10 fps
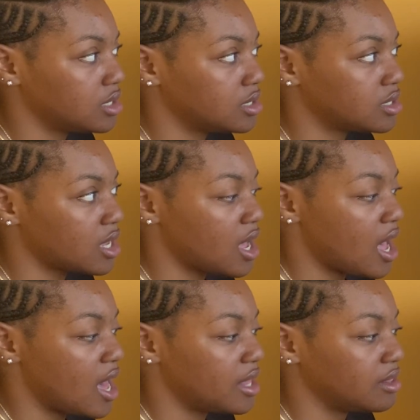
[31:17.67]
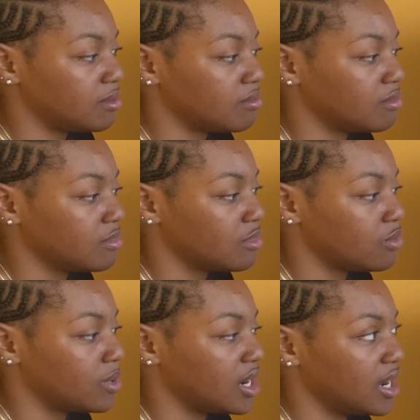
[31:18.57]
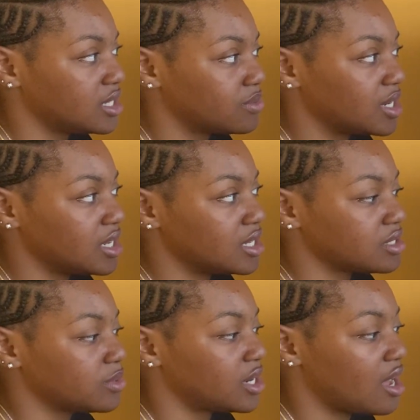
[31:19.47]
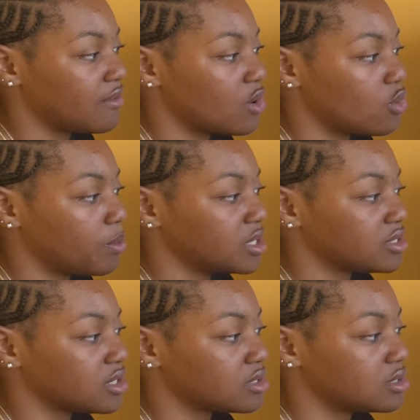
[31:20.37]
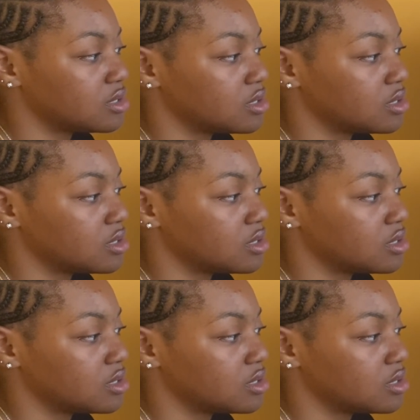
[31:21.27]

So, and where 81 is, we'd have an open circle.